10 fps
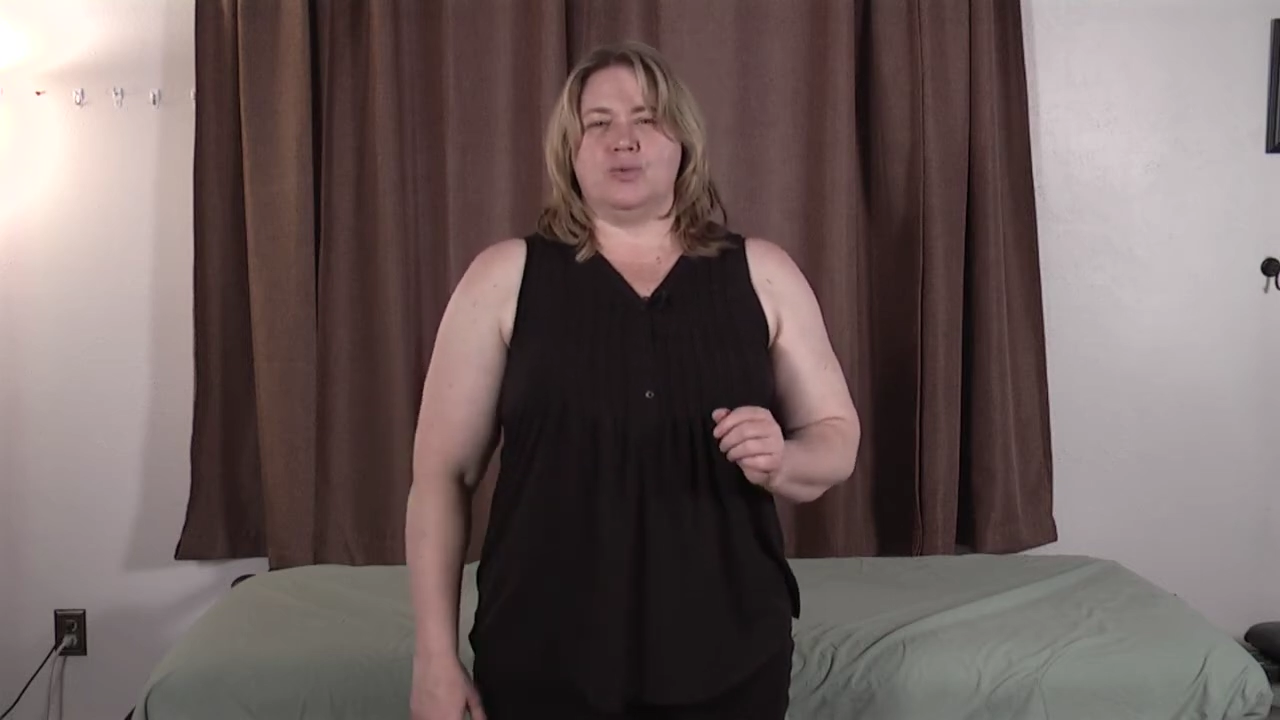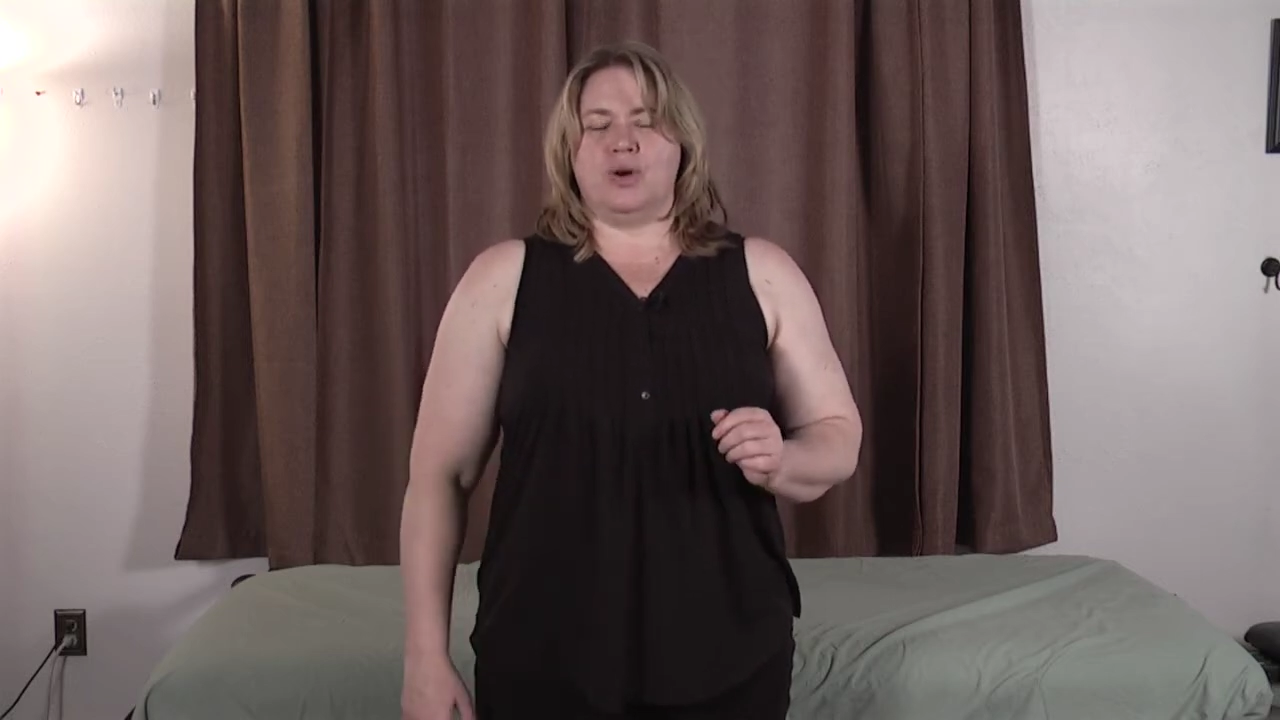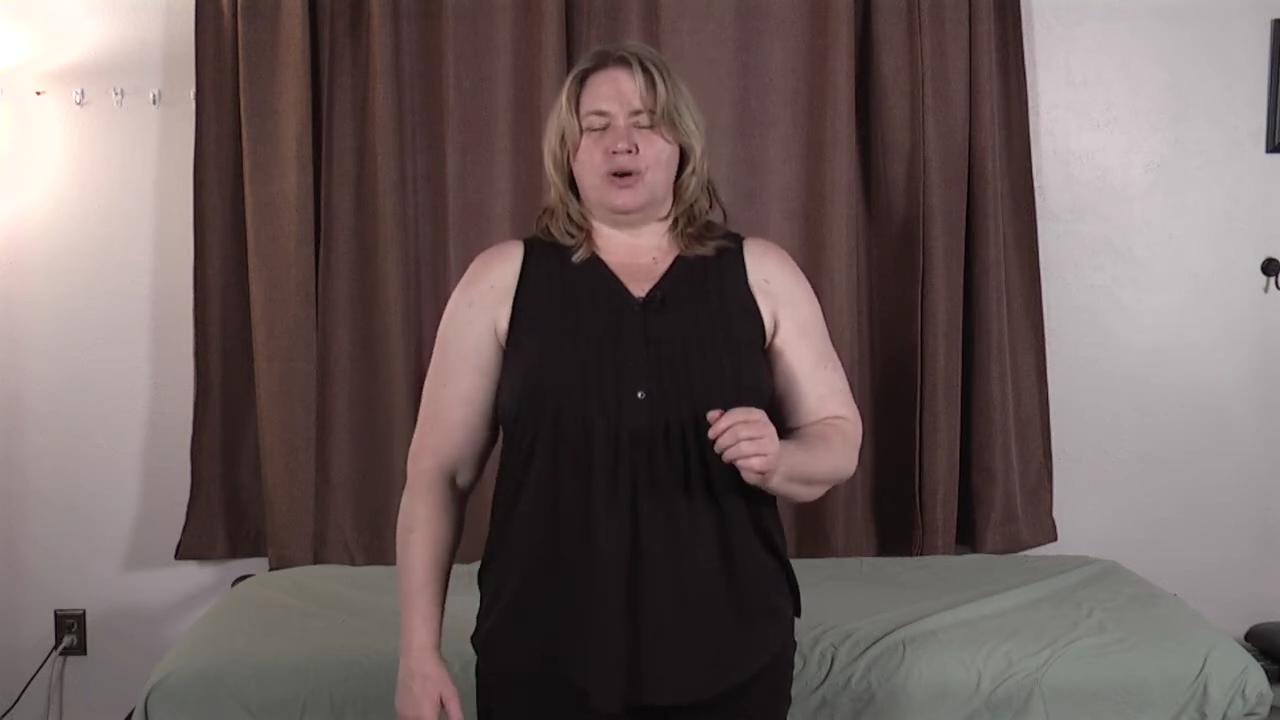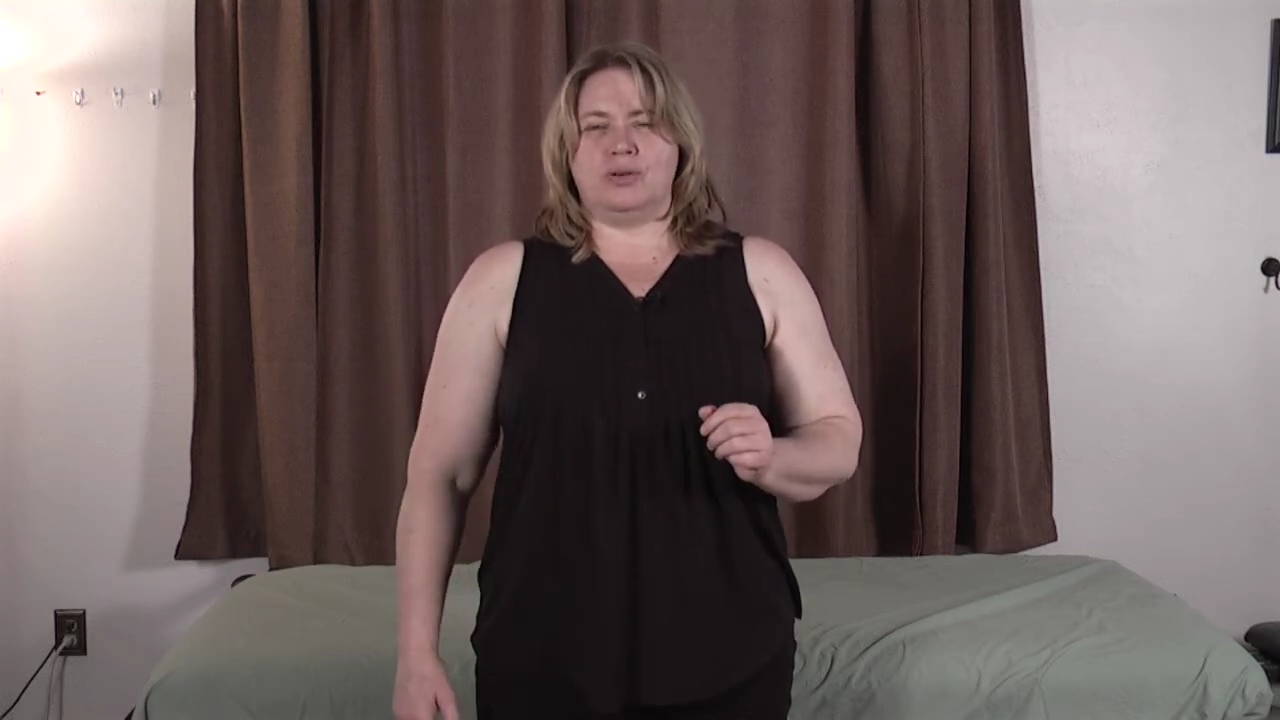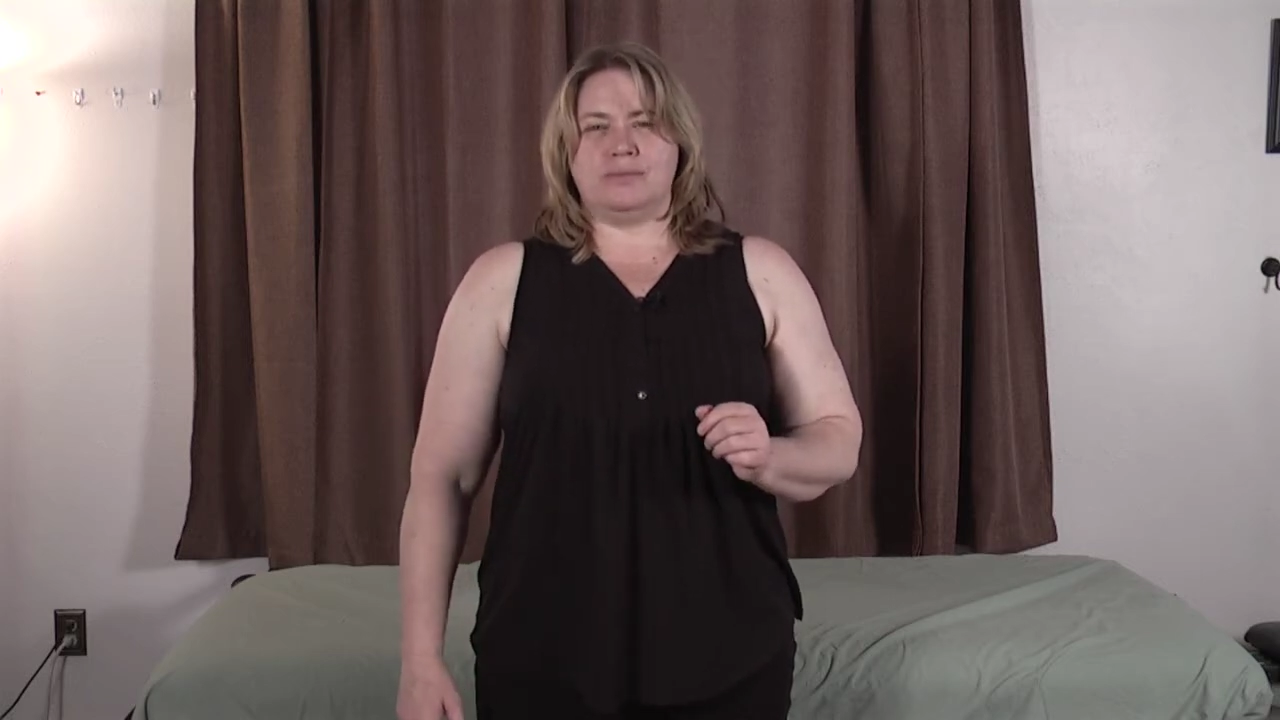
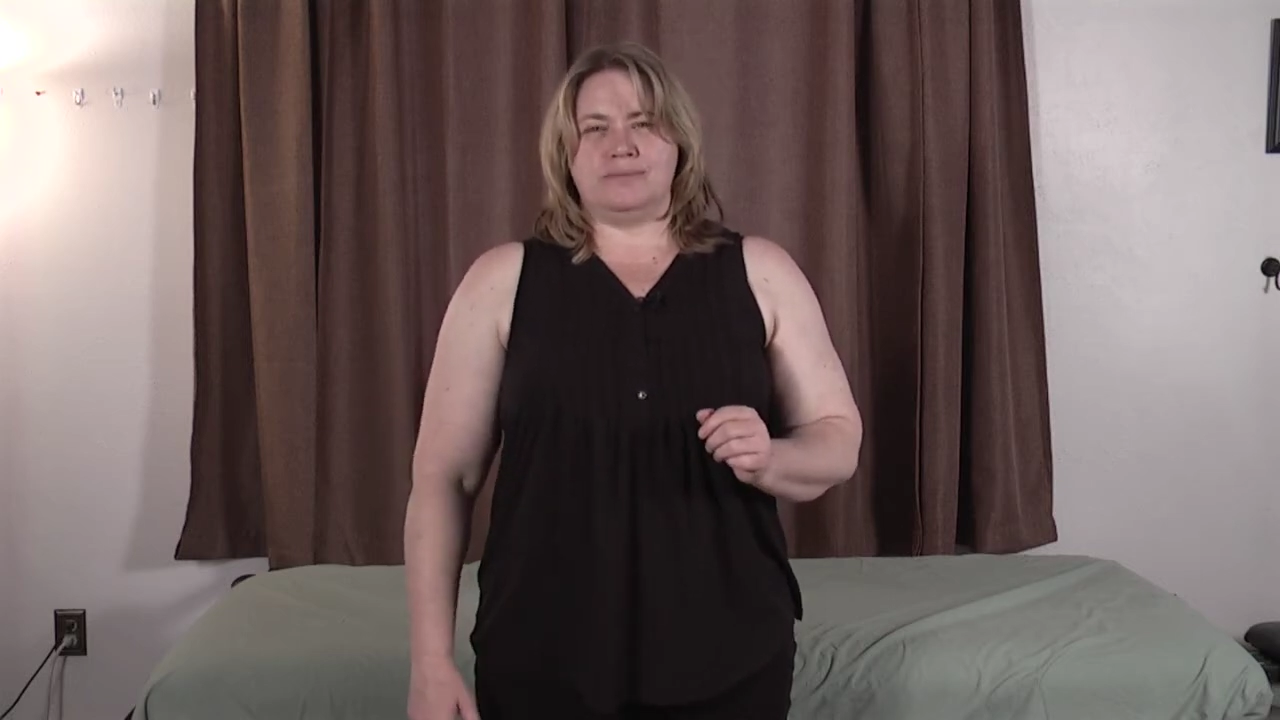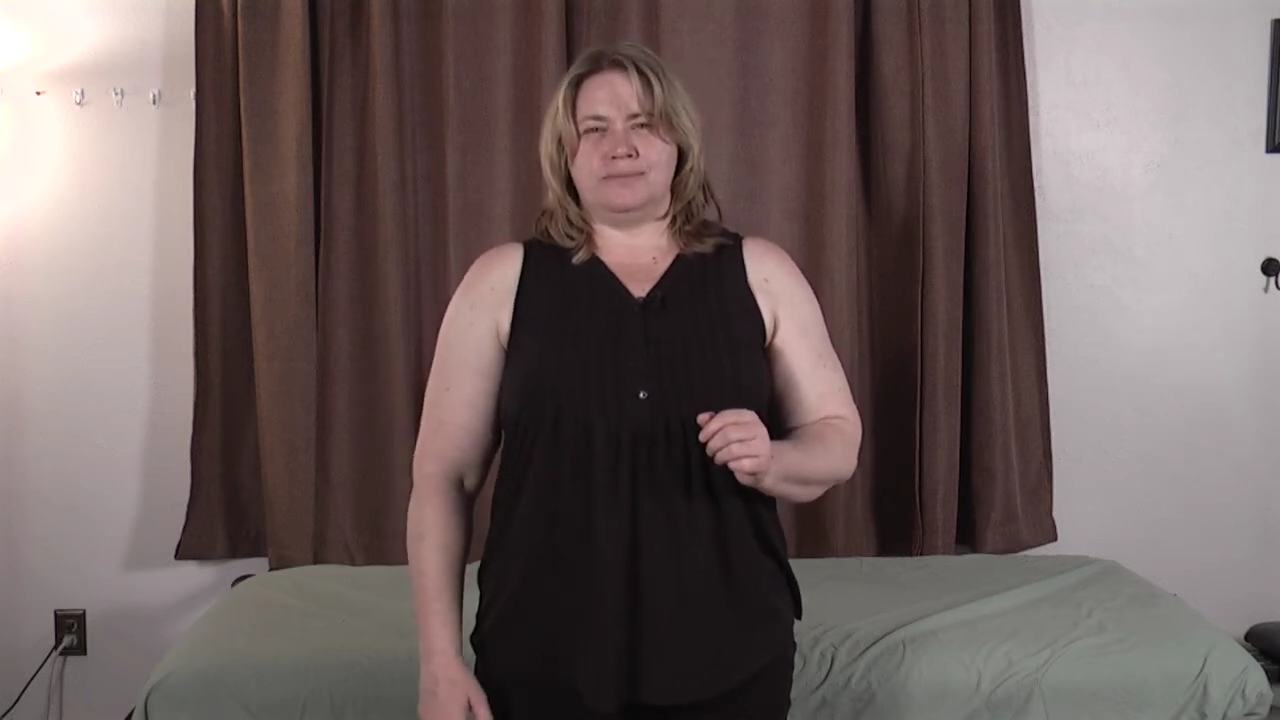wall.